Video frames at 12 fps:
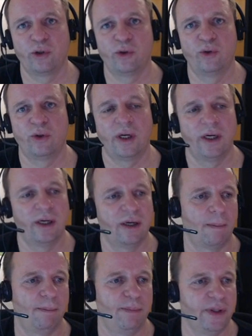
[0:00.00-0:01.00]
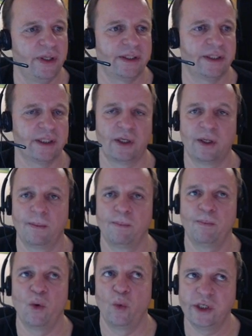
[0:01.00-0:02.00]
to uh, build a
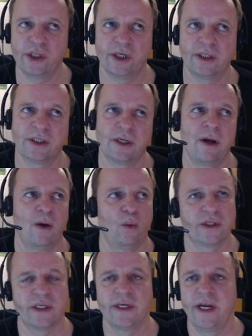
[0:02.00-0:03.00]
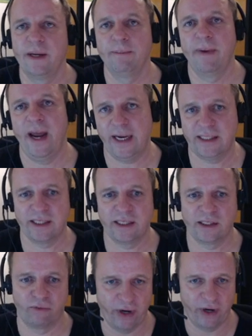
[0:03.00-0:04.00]
widget with the name
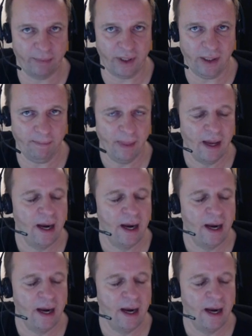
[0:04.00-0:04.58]
Axis Wrapper.